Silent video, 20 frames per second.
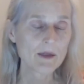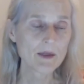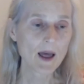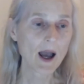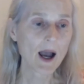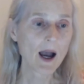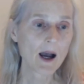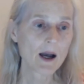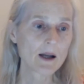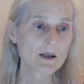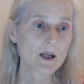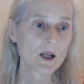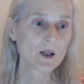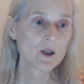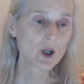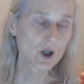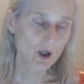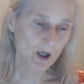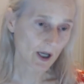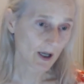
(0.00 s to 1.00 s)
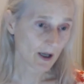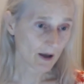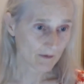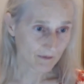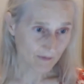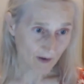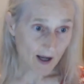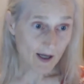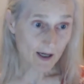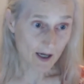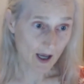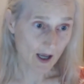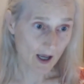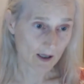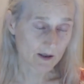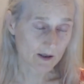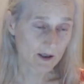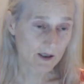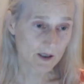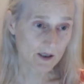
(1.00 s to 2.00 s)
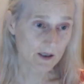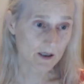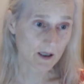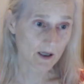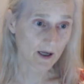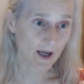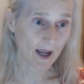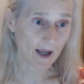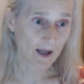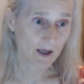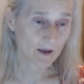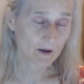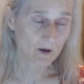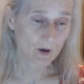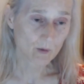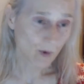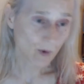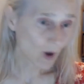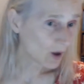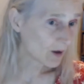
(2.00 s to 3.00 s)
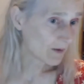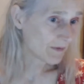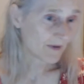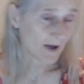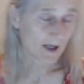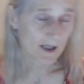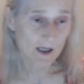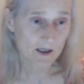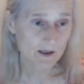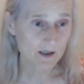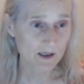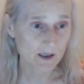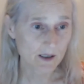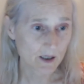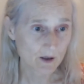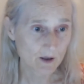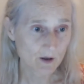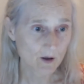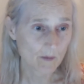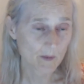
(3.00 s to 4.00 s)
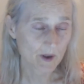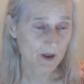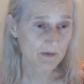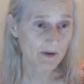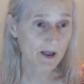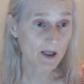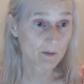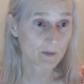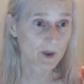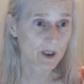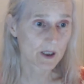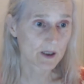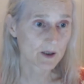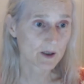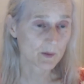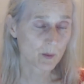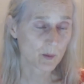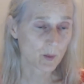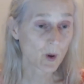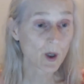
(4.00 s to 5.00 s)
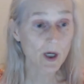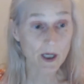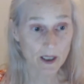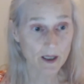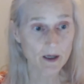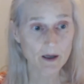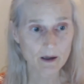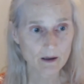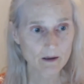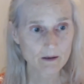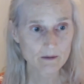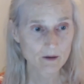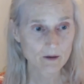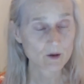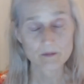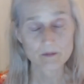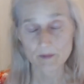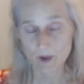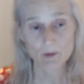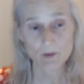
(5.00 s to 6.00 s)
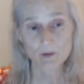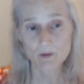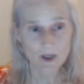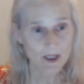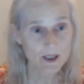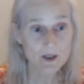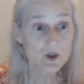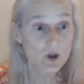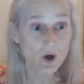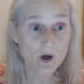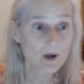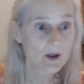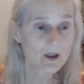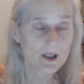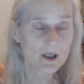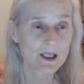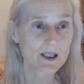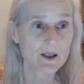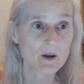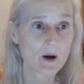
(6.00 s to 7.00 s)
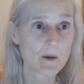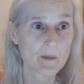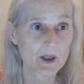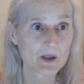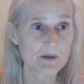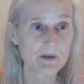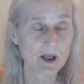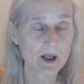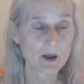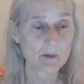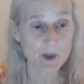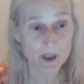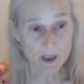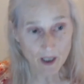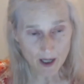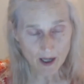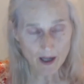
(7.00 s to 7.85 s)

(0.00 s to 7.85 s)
that looking at finance and the role of finance in economic development is pretty, or you know, historical economic development